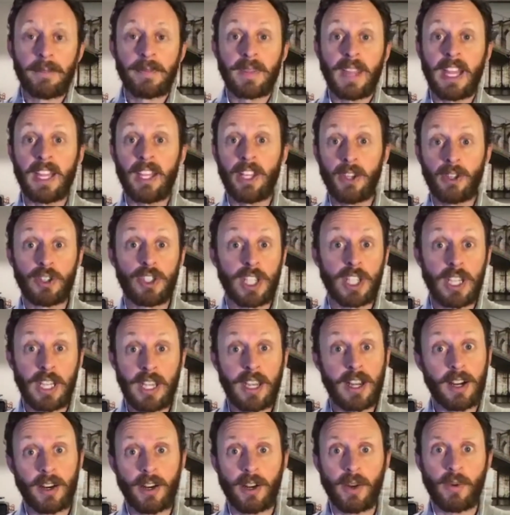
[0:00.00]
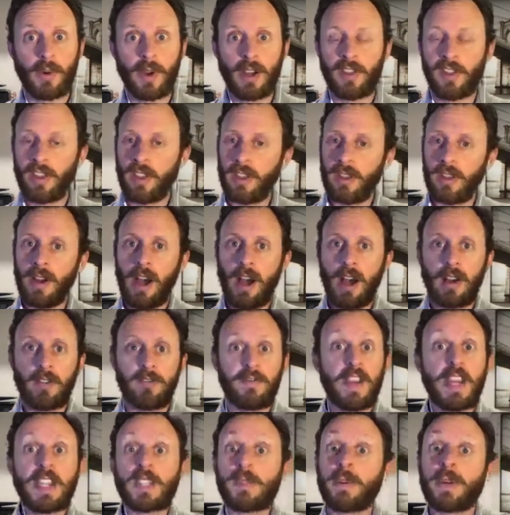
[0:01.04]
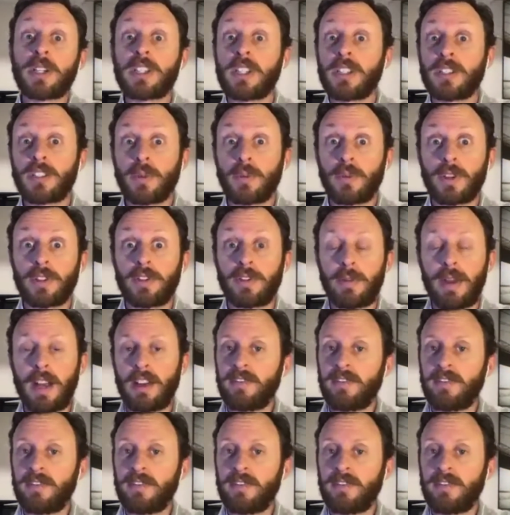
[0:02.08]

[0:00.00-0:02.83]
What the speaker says: I usually hear it with, Facebook doesn't work for me.